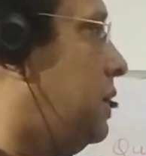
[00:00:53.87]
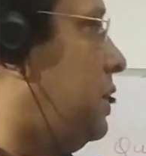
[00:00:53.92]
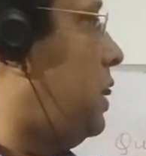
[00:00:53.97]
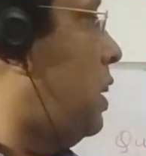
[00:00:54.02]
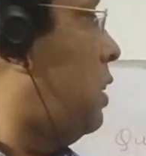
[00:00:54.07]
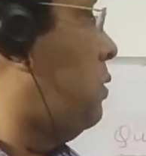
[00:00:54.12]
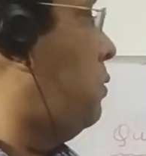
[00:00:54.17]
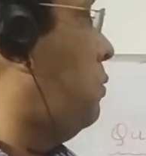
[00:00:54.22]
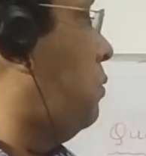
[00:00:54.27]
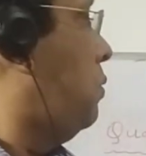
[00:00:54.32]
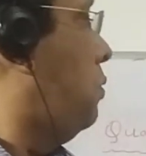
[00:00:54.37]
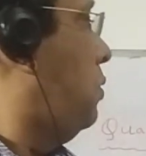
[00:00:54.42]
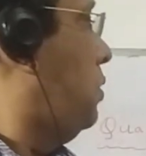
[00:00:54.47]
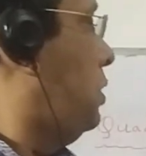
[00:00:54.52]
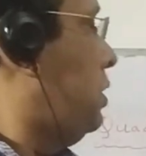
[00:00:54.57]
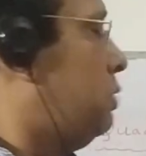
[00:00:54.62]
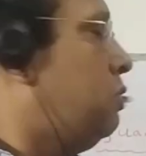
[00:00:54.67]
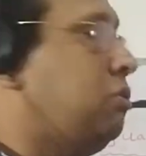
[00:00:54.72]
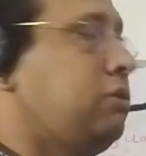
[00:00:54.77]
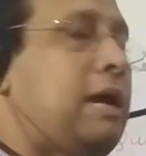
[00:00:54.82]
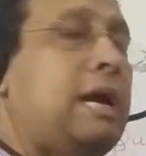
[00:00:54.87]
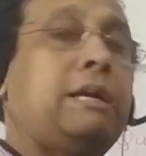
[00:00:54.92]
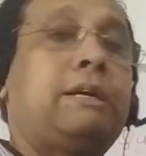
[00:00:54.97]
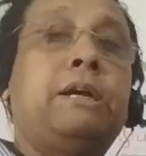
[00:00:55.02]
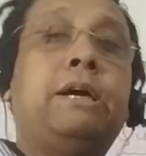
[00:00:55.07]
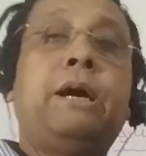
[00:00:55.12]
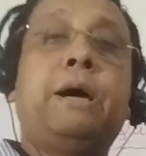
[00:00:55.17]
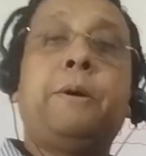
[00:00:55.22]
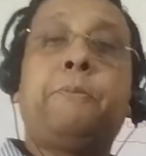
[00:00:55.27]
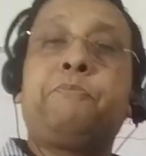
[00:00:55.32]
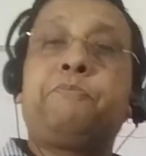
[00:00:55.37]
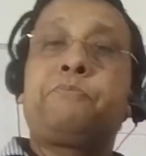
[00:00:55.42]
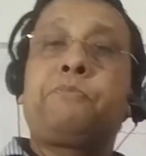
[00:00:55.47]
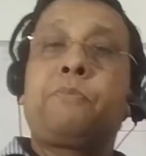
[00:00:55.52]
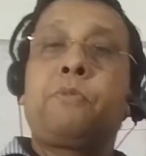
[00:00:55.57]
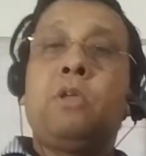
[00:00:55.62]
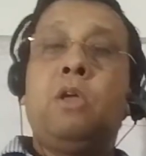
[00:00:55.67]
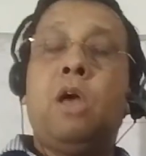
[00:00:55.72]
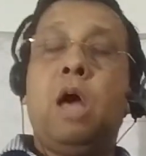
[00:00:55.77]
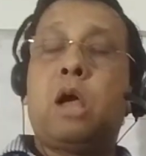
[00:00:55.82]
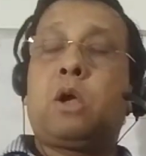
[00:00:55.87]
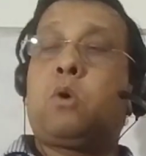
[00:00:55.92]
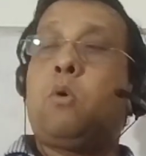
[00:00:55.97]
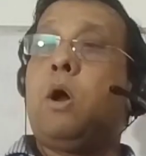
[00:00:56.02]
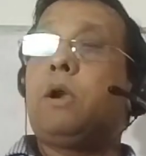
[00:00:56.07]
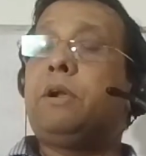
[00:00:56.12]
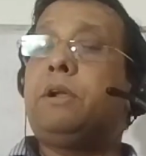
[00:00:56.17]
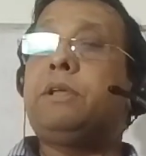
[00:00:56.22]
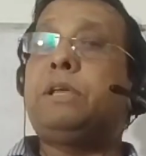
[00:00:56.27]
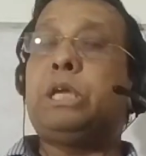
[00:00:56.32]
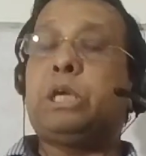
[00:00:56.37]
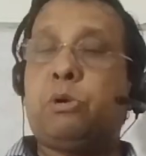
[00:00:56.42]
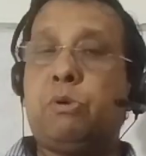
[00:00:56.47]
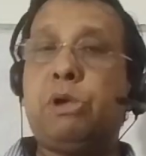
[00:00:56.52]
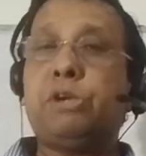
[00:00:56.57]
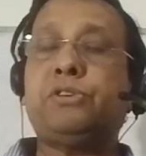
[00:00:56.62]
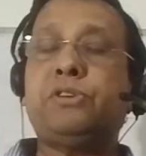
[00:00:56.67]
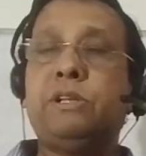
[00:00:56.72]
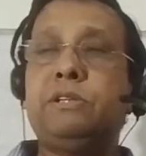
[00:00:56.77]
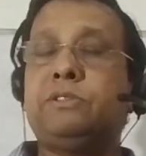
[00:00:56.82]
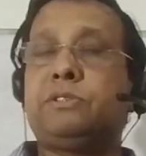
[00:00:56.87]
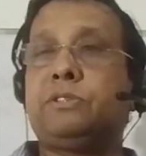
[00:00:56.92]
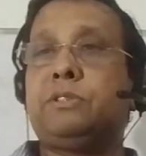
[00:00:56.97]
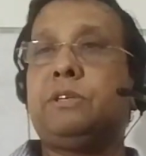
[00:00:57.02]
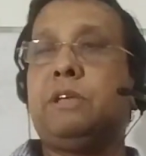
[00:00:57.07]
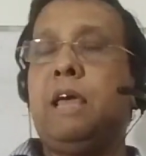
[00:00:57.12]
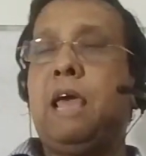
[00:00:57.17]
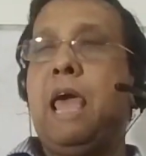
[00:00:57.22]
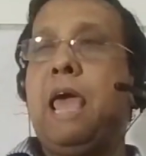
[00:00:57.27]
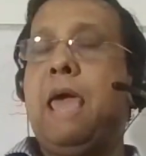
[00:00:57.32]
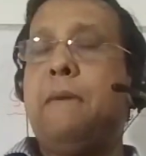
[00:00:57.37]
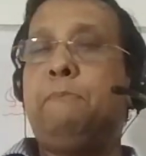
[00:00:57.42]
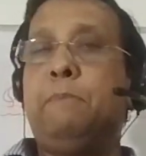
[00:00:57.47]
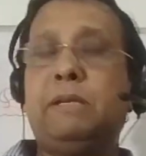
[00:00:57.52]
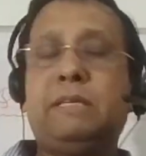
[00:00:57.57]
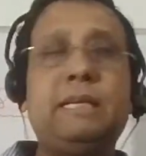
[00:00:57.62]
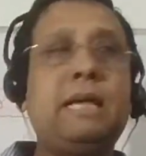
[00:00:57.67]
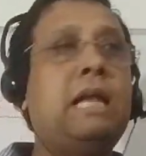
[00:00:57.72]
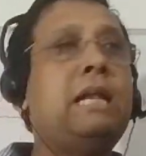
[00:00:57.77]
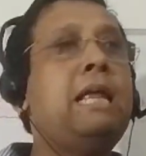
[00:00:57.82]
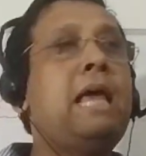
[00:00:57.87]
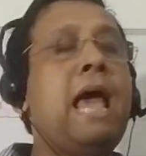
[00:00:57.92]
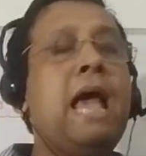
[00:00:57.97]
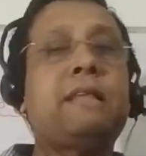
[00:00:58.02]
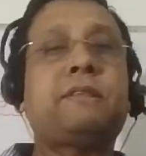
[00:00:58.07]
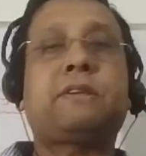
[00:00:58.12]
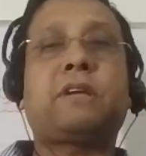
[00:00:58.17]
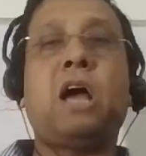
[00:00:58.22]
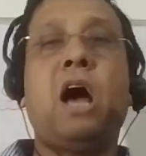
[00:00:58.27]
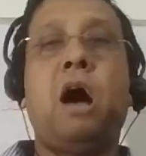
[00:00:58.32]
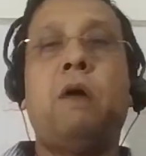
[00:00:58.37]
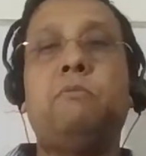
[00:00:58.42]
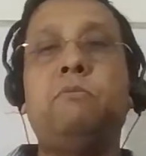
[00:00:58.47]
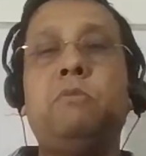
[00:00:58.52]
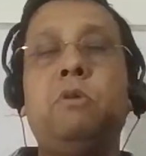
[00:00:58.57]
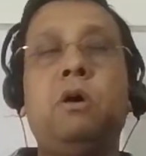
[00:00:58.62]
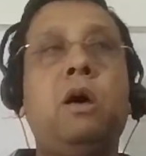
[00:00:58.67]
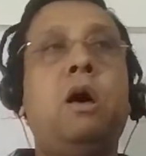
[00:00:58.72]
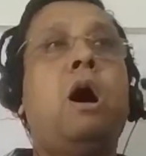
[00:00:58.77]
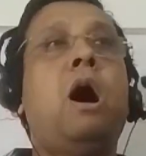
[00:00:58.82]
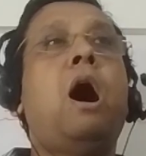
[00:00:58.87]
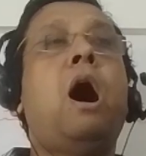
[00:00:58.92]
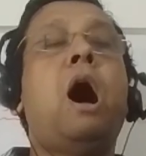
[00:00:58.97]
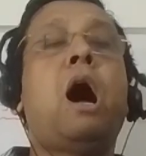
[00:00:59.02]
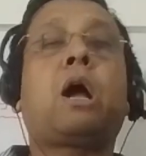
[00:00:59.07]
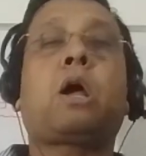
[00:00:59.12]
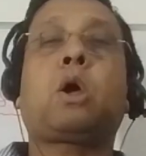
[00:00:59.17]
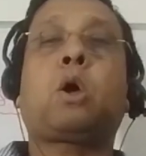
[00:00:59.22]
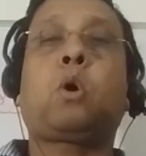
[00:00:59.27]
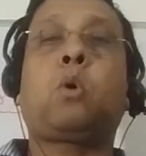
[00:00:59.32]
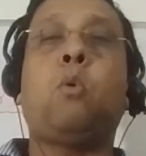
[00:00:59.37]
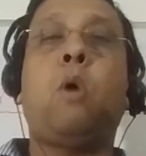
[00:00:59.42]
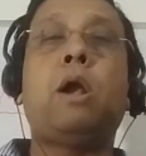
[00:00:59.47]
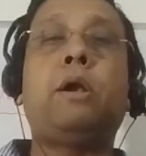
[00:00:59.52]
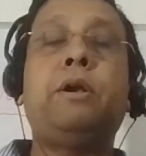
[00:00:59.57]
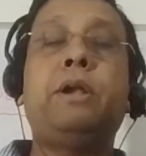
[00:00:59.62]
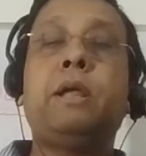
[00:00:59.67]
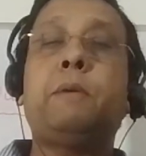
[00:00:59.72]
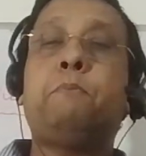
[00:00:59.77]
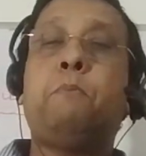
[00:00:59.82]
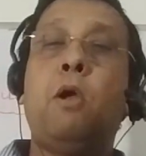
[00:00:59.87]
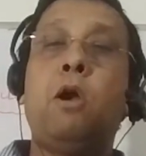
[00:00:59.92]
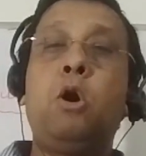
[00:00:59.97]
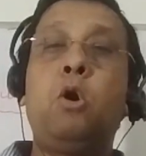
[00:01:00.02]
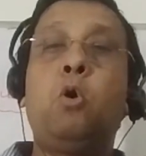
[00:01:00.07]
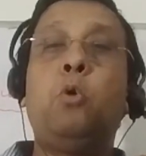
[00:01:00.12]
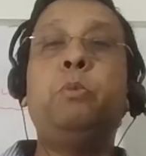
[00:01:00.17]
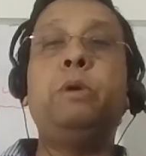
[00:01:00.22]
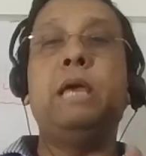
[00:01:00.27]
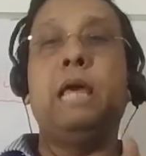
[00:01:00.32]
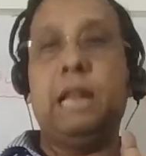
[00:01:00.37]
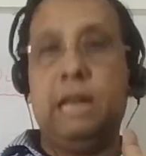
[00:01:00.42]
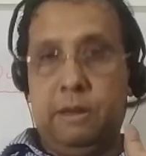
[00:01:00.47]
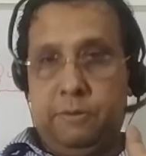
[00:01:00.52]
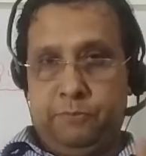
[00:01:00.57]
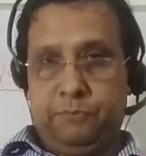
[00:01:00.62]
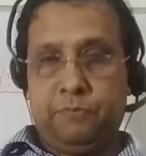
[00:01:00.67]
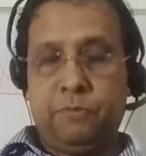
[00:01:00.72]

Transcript: Now, you know that a quadratic equations basically has come a quadratic polynomial.